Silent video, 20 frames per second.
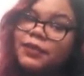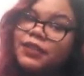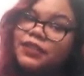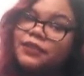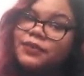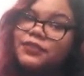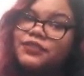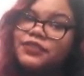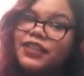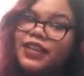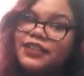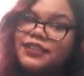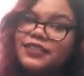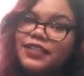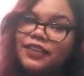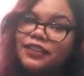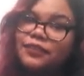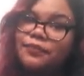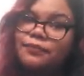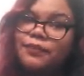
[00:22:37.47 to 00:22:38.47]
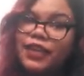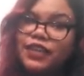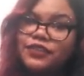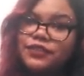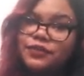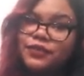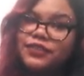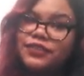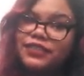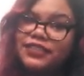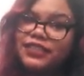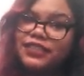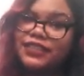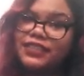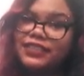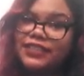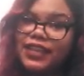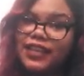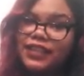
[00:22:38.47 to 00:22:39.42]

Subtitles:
me what you guys think of my choices,